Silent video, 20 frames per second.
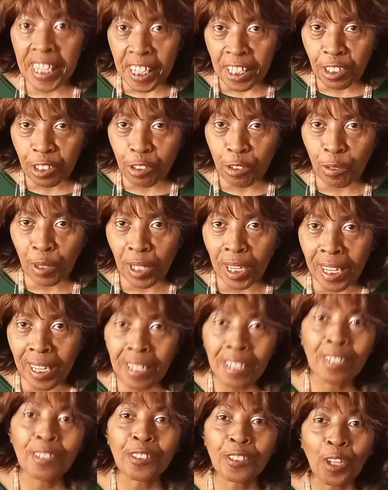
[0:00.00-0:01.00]

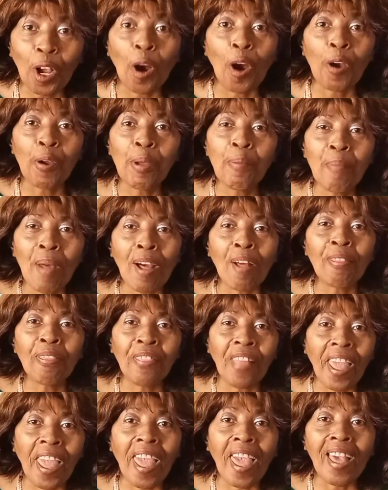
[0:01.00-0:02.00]
history. Sorry
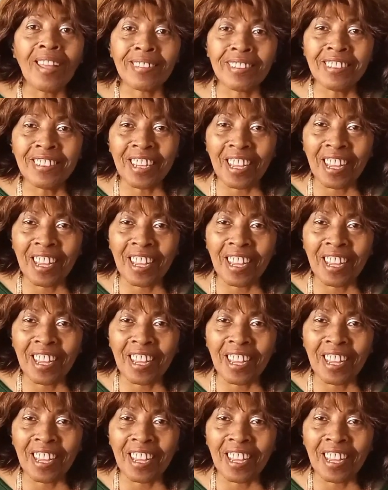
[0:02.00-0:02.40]
about that.